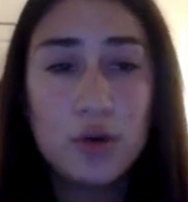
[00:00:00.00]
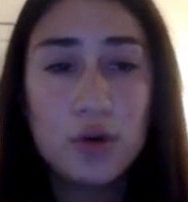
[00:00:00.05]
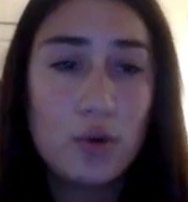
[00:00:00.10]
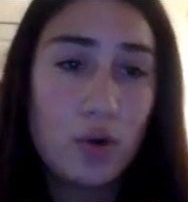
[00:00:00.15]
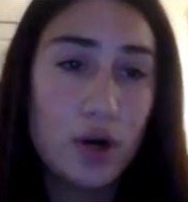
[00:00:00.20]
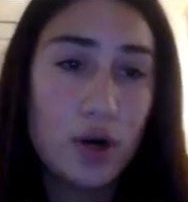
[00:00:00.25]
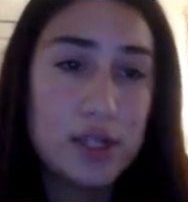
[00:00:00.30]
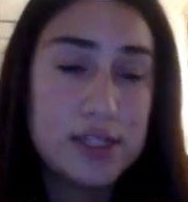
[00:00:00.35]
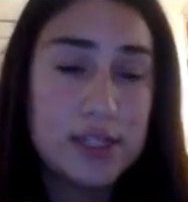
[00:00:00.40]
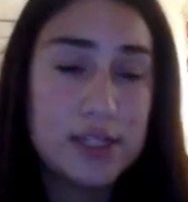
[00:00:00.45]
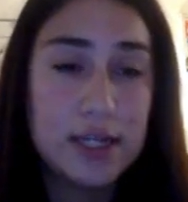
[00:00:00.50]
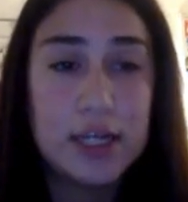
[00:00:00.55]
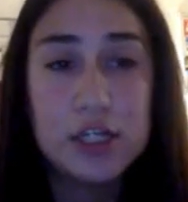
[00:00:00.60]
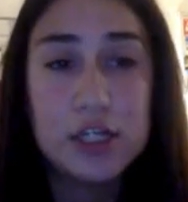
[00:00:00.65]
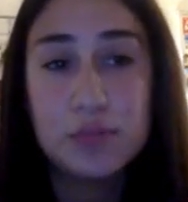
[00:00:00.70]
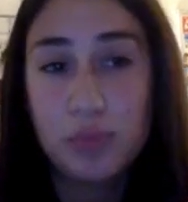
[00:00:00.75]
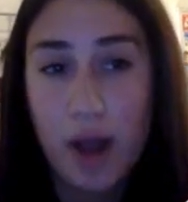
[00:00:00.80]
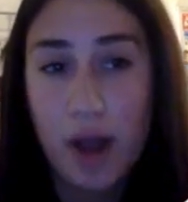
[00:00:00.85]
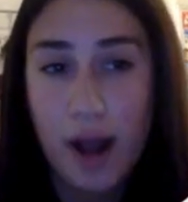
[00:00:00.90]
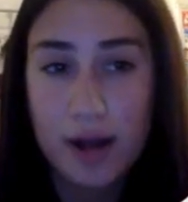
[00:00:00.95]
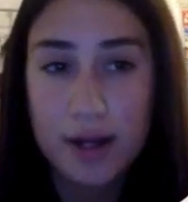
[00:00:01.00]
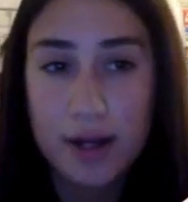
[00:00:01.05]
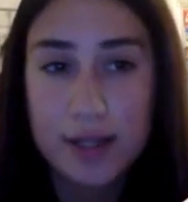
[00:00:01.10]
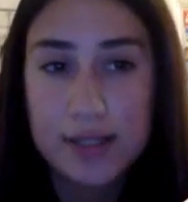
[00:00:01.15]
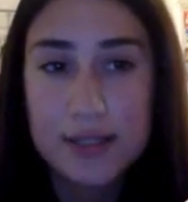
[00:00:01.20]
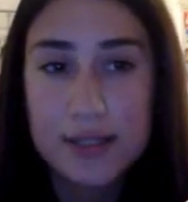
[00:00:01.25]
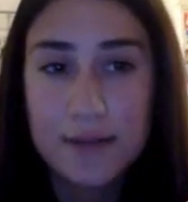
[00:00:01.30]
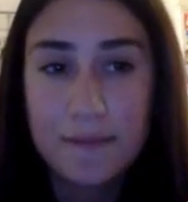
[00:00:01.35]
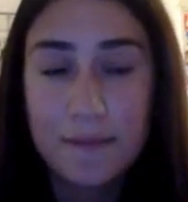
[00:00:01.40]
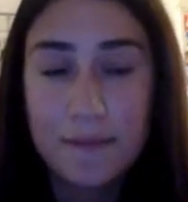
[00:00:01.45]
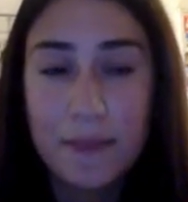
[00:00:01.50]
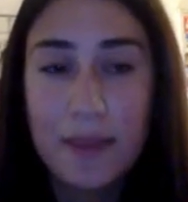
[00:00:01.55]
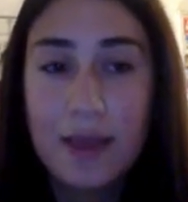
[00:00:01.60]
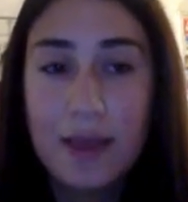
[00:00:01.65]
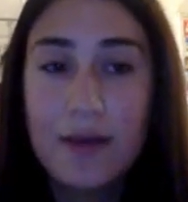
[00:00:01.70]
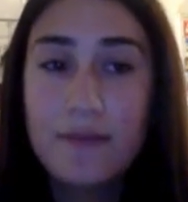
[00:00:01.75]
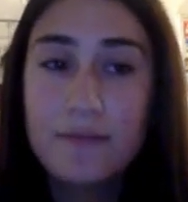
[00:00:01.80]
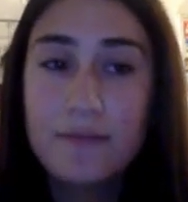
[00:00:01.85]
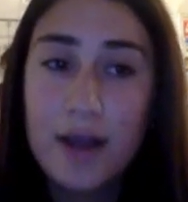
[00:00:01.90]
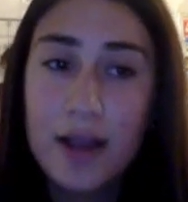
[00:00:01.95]
chords to each practice.
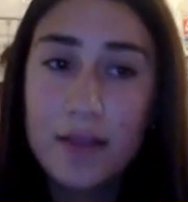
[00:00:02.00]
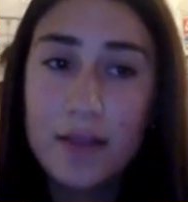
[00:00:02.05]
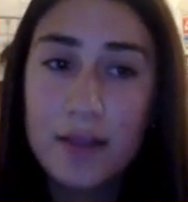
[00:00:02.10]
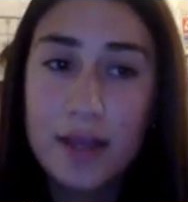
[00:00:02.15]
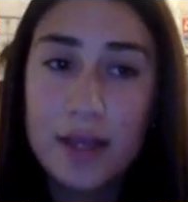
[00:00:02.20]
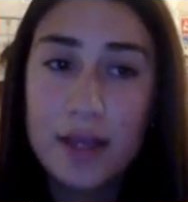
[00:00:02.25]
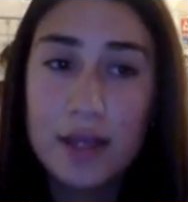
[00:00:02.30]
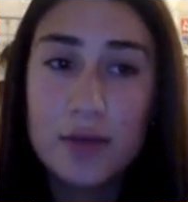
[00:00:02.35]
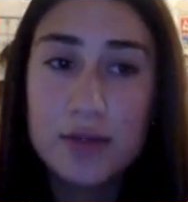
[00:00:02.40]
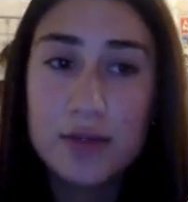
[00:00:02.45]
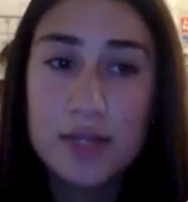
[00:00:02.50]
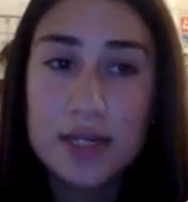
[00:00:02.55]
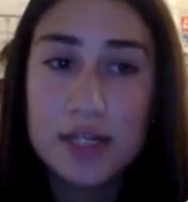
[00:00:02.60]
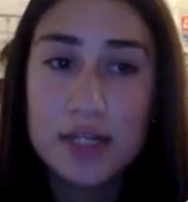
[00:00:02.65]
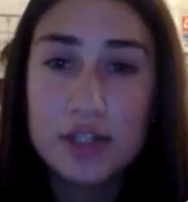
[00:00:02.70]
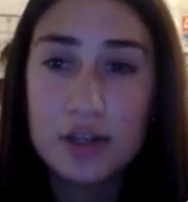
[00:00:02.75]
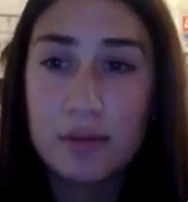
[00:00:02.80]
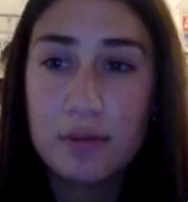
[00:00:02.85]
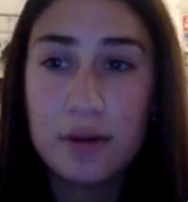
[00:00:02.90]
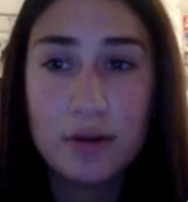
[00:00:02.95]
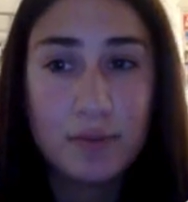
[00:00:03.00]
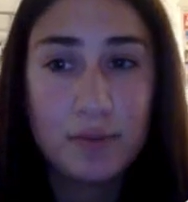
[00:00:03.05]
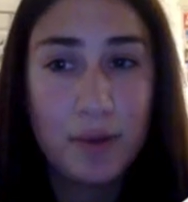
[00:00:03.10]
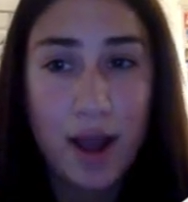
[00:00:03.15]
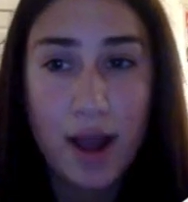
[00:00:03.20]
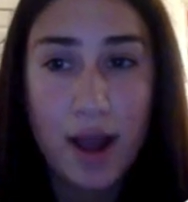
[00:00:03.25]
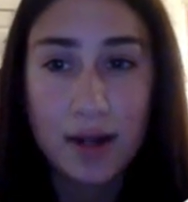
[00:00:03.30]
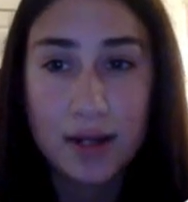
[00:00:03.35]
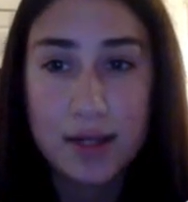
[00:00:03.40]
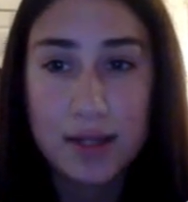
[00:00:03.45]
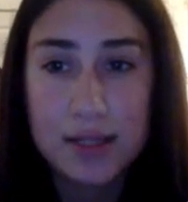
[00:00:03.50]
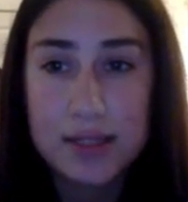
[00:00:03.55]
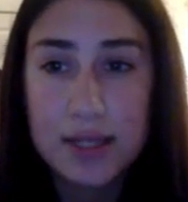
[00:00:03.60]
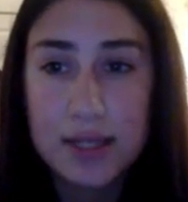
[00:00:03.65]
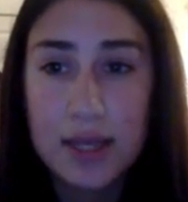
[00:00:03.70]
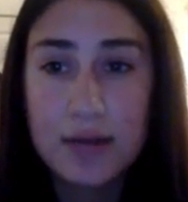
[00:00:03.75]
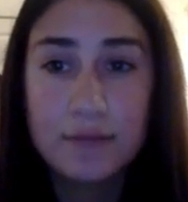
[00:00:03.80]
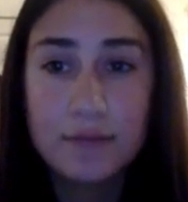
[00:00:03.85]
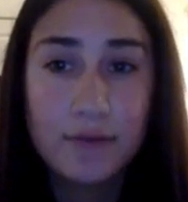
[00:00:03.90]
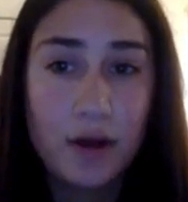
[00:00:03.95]
Finally, using distributed practice
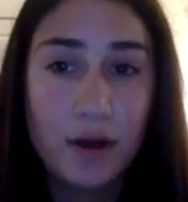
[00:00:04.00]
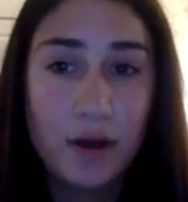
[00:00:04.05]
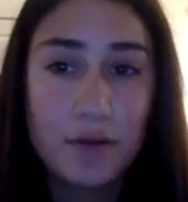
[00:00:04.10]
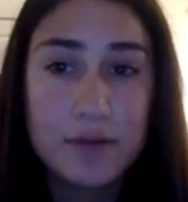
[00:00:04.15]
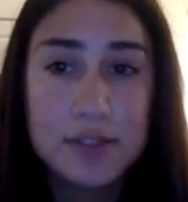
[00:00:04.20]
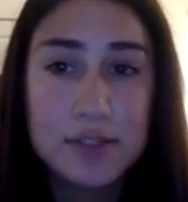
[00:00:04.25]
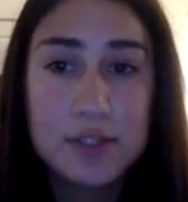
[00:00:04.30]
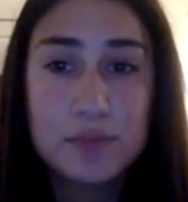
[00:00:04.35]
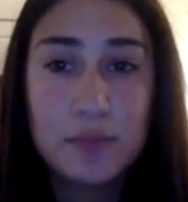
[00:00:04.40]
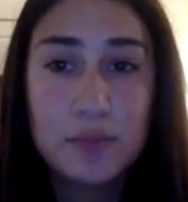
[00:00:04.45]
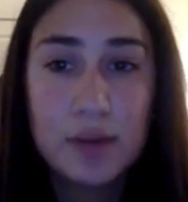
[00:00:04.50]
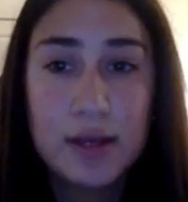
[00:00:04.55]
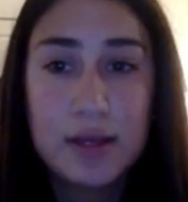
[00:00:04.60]
involves